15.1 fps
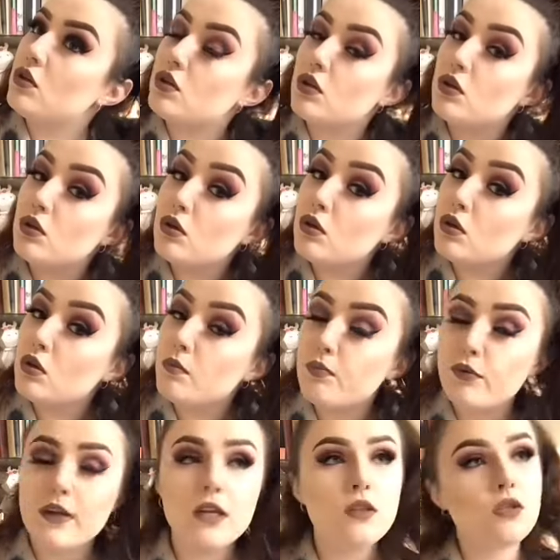to
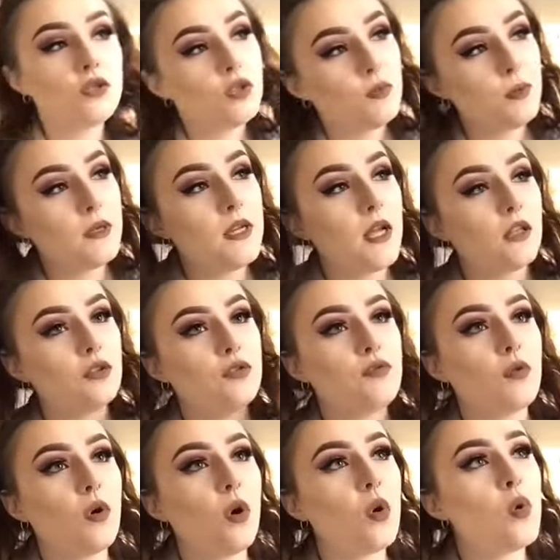bring in the
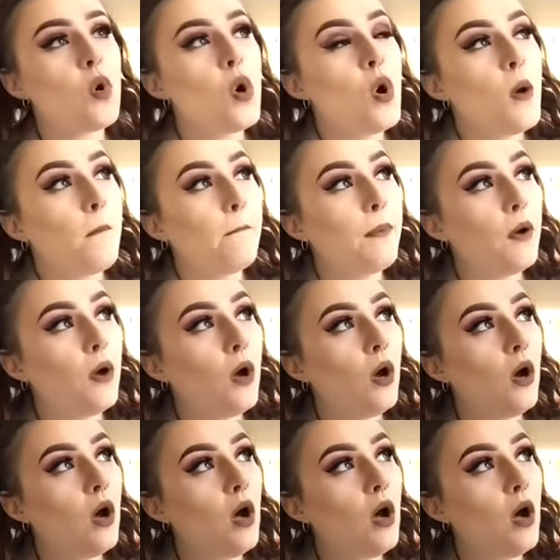supernatural, but